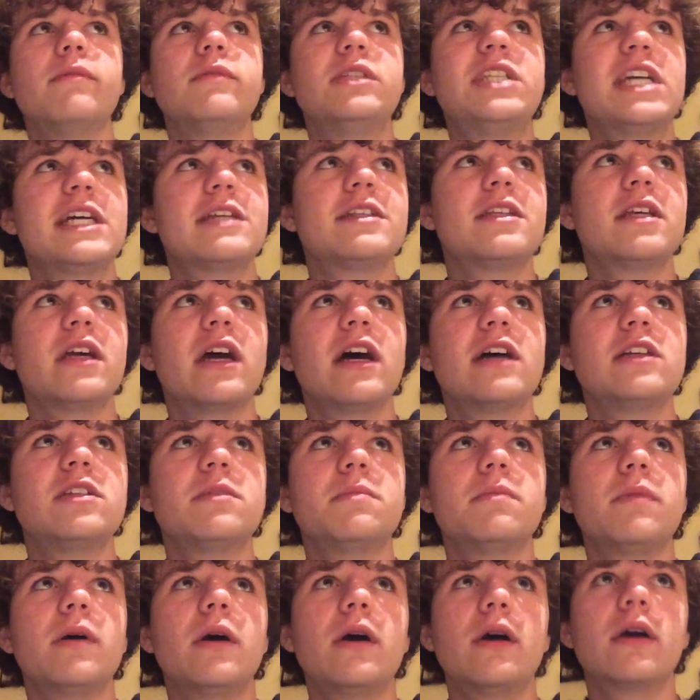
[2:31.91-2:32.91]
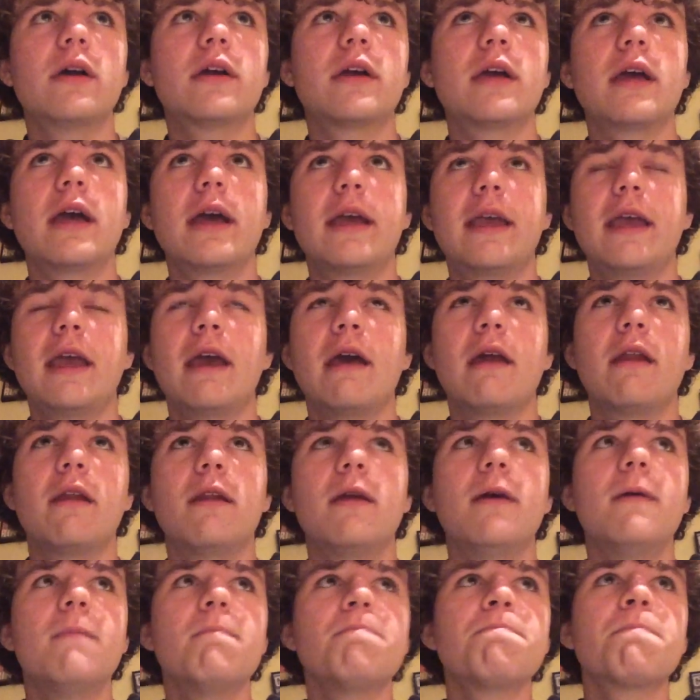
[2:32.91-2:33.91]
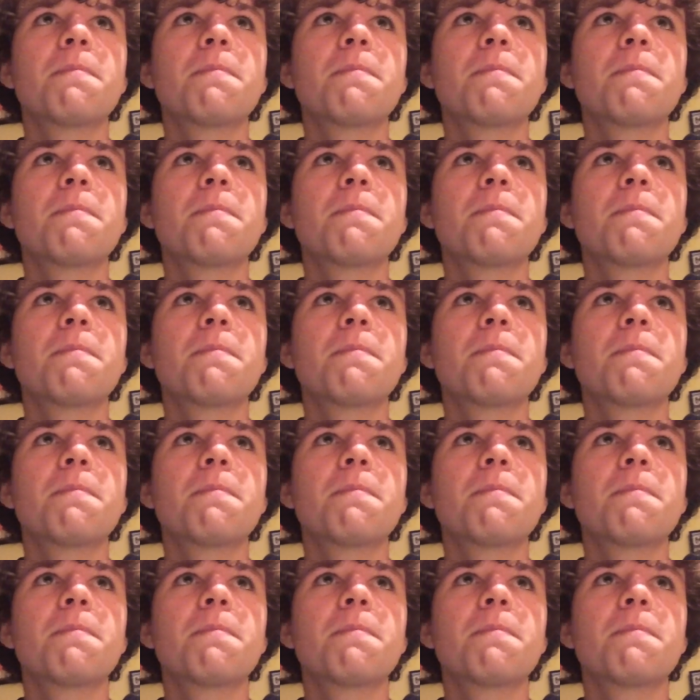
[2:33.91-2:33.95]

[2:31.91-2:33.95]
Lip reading: Jesse Eisenberg, again,